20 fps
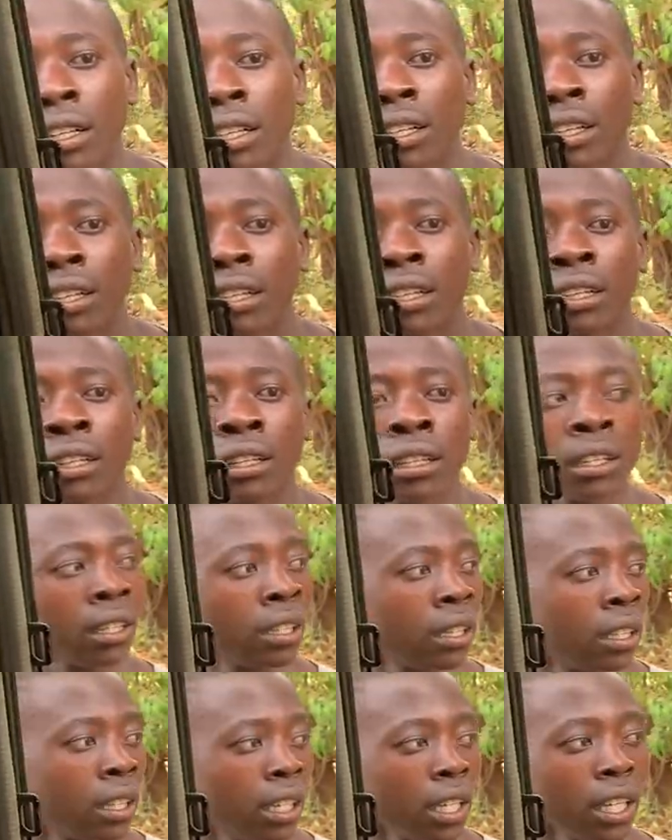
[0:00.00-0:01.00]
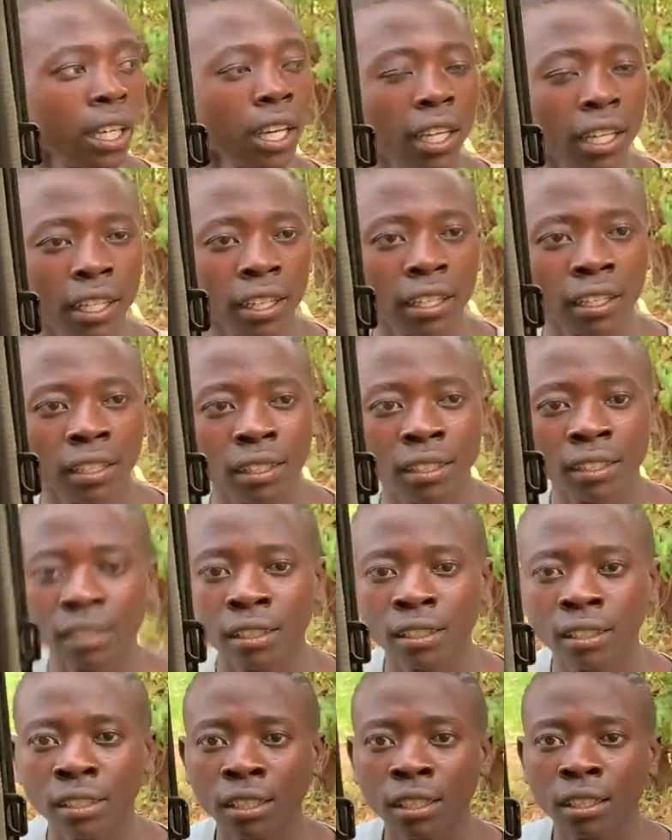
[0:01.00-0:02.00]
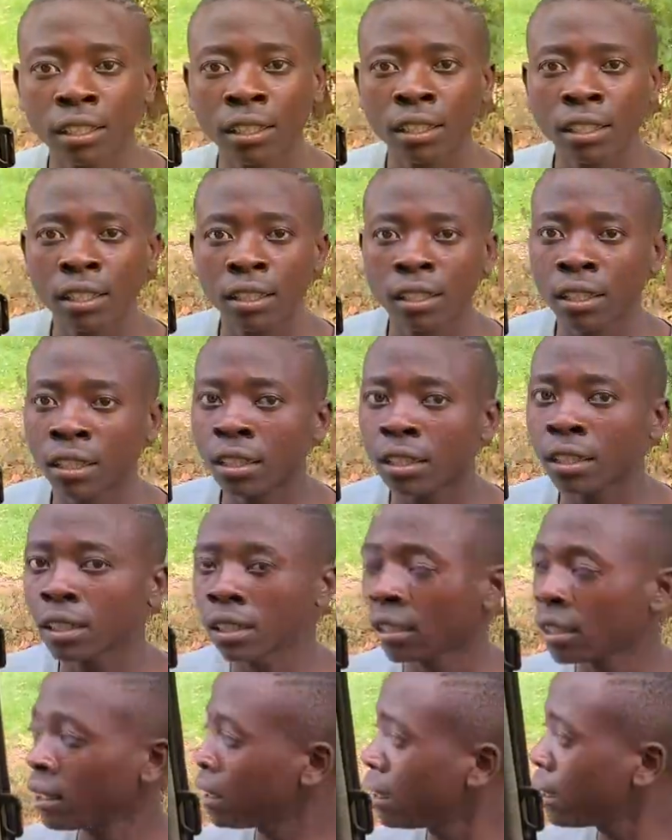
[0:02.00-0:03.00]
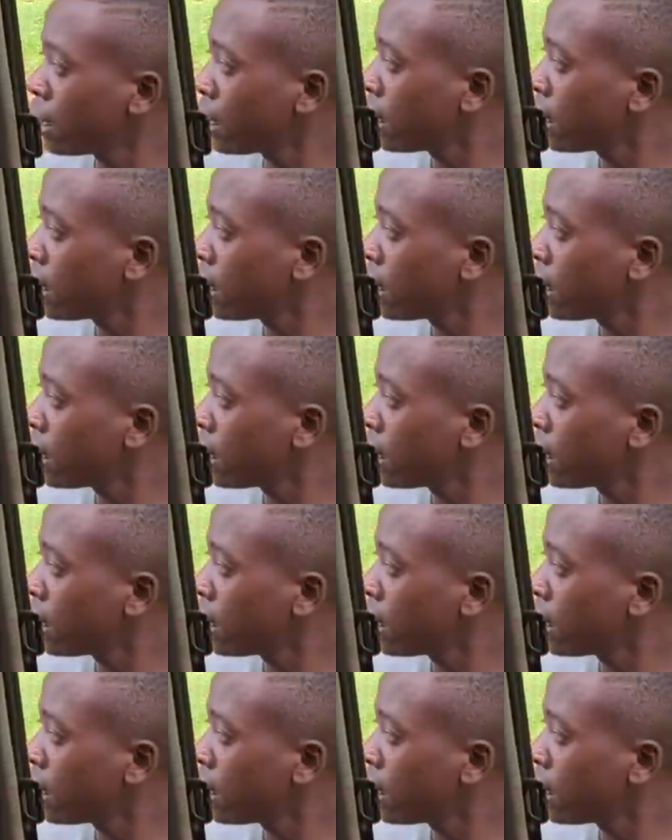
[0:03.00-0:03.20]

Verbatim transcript: Things you see on the road in Uganda, this is like normal.